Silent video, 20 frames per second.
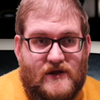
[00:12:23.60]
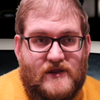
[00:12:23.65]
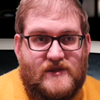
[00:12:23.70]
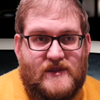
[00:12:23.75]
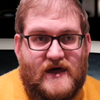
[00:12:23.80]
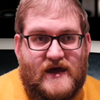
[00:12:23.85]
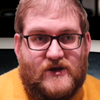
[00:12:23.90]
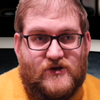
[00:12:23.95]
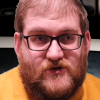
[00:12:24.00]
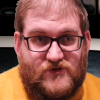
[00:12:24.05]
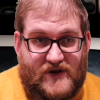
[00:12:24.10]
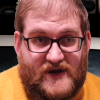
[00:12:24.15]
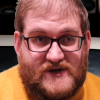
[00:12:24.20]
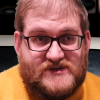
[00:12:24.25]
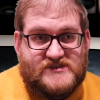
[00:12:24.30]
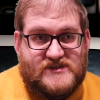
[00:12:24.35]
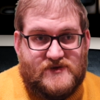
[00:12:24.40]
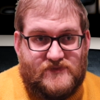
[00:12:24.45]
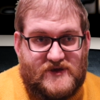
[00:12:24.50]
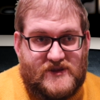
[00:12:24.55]
that could
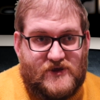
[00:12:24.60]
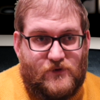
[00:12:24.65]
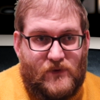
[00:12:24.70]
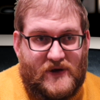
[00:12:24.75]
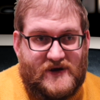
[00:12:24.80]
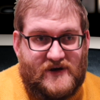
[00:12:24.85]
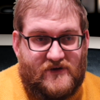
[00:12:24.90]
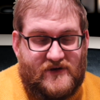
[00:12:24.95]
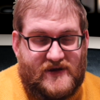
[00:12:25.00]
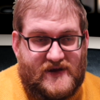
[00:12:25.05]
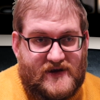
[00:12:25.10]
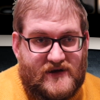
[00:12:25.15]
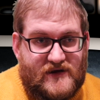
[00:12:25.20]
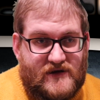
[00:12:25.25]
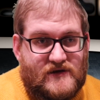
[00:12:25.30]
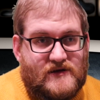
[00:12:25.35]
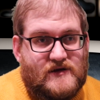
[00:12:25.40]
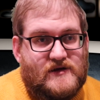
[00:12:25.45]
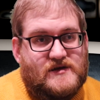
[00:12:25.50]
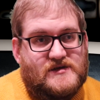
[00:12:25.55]
actually be the winner here.
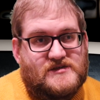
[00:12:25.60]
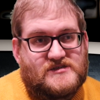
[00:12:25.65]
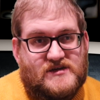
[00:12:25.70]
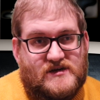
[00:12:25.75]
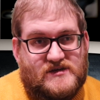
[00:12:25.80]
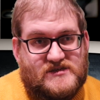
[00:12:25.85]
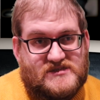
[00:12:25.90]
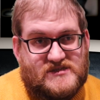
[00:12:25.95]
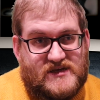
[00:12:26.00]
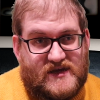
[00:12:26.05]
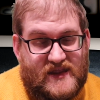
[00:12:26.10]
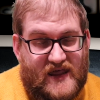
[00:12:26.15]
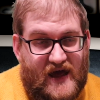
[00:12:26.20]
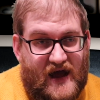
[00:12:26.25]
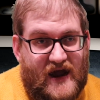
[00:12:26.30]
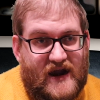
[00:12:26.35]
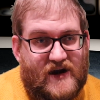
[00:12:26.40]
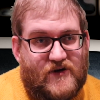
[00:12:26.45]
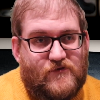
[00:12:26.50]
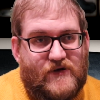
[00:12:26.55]
It's got a slightly
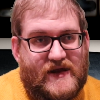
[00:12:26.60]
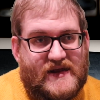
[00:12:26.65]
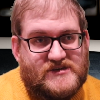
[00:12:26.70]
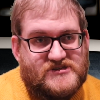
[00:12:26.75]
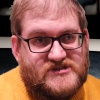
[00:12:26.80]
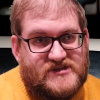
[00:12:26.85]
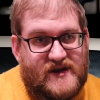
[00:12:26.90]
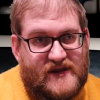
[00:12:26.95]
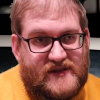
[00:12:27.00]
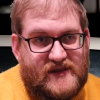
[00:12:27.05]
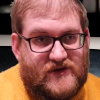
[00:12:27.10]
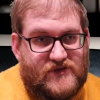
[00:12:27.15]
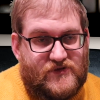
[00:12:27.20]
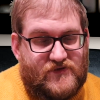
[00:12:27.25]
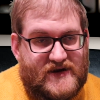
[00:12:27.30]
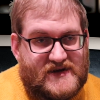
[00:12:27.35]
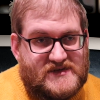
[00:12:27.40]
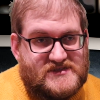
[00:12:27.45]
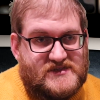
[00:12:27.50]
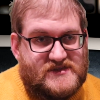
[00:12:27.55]
higher range than any of the
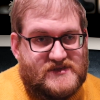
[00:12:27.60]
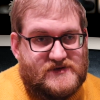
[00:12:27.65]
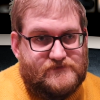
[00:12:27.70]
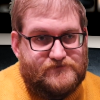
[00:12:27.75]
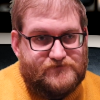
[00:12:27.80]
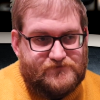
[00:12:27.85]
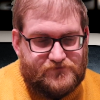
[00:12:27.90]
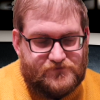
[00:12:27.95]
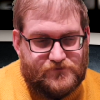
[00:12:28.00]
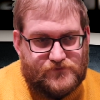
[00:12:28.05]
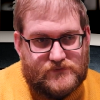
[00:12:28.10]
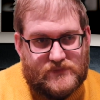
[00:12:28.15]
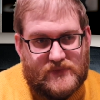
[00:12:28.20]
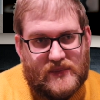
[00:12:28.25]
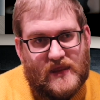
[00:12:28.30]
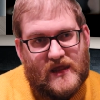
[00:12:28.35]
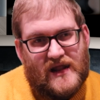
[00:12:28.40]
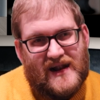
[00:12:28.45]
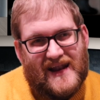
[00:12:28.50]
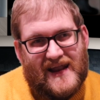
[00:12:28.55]
rest of them.
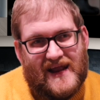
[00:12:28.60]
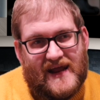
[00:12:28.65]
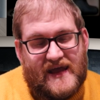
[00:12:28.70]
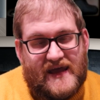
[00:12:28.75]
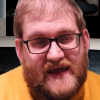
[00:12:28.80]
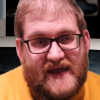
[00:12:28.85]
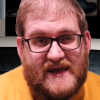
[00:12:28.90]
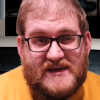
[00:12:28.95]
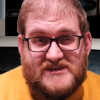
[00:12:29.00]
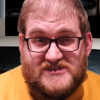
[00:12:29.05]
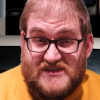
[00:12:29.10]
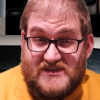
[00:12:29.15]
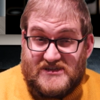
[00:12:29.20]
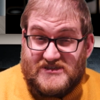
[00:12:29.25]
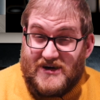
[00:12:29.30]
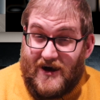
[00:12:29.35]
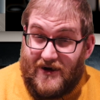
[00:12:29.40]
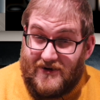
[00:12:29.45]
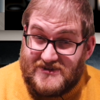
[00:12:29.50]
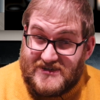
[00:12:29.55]
AC
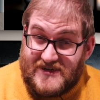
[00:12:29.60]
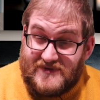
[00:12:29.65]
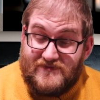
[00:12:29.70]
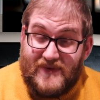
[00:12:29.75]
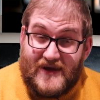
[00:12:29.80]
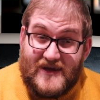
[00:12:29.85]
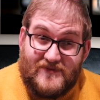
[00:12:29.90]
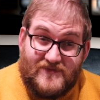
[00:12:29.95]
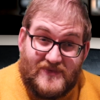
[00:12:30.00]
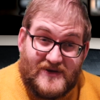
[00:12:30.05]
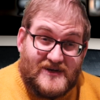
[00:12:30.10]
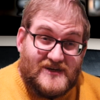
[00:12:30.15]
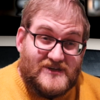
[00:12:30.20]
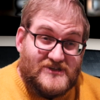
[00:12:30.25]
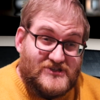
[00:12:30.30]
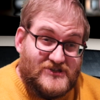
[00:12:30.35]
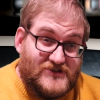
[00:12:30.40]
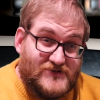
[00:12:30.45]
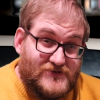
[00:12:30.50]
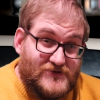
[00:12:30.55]
charging might be an
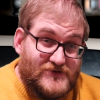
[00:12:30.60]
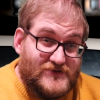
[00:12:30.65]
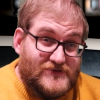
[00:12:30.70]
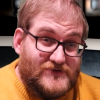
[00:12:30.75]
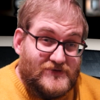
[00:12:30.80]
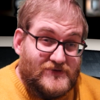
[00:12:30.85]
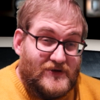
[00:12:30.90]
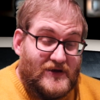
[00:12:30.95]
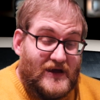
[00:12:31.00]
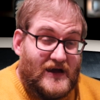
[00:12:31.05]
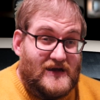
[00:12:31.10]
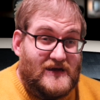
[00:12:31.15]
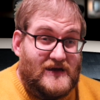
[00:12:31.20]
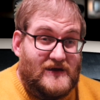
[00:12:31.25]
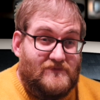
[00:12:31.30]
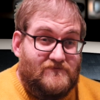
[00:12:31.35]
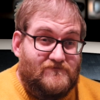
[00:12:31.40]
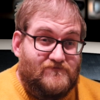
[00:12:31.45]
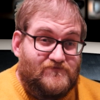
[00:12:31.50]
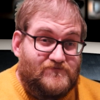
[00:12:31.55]
issue.
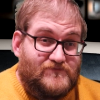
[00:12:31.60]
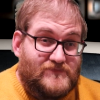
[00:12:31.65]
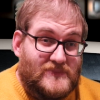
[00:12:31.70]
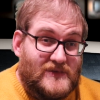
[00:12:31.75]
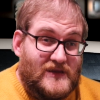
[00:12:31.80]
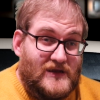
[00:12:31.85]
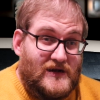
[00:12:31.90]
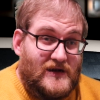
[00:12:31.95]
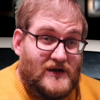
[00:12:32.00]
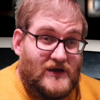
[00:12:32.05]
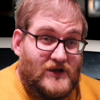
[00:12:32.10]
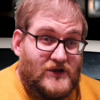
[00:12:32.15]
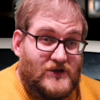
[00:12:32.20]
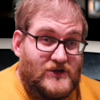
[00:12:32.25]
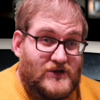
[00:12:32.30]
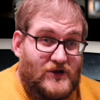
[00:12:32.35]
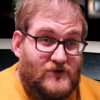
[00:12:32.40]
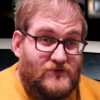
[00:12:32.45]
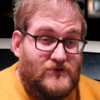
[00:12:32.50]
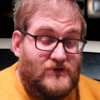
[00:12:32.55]

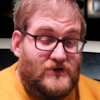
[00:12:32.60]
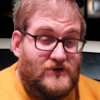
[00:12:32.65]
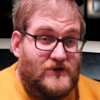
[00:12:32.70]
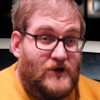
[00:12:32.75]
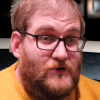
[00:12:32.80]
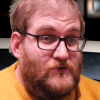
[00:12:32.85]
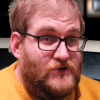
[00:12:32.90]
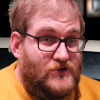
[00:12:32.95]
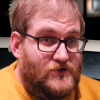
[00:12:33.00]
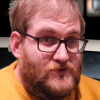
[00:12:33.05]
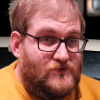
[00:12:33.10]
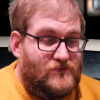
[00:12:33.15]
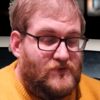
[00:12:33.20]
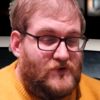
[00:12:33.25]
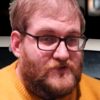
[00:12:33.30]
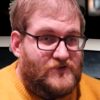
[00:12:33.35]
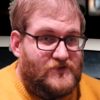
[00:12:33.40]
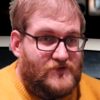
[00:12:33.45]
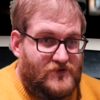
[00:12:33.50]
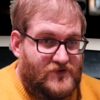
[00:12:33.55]
You know, now you know
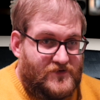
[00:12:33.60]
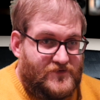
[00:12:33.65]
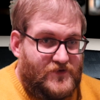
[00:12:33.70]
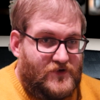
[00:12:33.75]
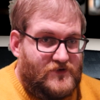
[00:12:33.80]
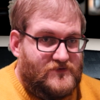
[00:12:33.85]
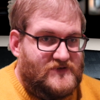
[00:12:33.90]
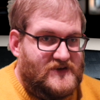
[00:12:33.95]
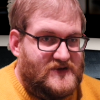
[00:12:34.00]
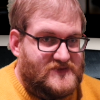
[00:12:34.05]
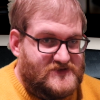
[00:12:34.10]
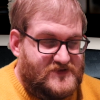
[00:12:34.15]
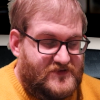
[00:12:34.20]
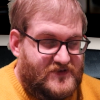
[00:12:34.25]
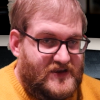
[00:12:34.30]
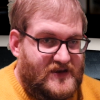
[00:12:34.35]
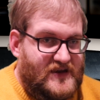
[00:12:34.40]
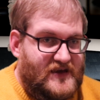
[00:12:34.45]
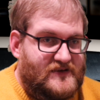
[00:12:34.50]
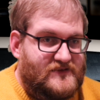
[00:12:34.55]
what to look for in terms of
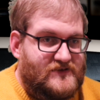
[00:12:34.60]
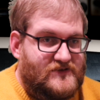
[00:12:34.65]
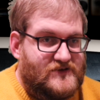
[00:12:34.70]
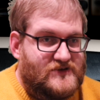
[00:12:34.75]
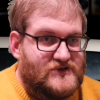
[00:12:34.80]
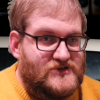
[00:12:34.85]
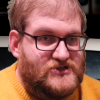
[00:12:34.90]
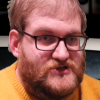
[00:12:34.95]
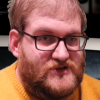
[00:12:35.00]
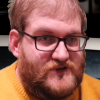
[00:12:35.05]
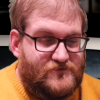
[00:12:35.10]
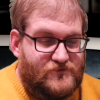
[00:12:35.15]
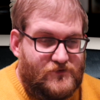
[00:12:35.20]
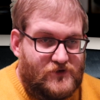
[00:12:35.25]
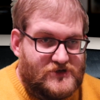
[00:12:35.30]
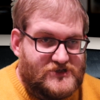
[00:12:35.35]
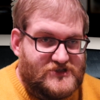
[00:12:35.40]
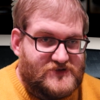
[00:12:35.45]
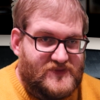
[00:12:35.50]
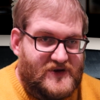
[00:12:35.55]
connector, because you'll have
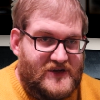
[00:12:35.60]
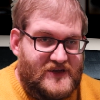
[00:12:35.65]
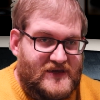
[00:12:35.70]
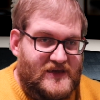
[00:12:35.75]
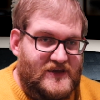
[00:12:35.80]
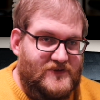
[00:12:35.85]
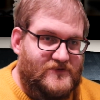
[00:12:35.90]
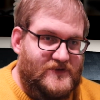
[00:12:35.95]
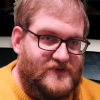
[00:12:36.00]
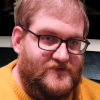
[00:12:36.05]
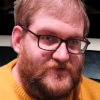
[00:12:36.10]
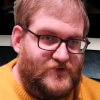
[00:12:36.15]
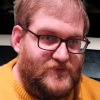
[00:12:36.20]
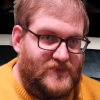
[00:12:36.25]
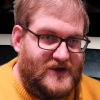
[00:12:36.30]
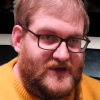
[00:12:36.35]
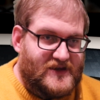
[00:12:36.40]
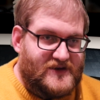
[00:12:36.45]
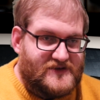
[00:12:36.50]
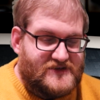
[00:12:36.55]
watched my EV for
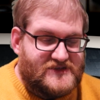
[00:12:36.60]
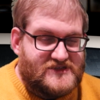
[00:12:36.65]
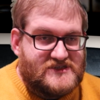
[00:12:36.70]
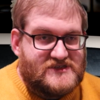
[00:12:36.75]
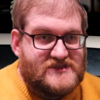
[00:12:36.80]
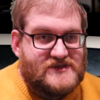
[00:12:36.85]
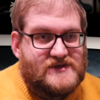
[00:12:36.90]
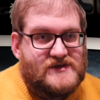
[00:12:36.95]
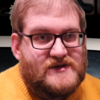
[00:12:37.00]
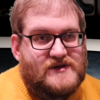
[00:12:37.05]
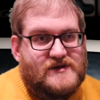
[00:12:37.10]
Beginners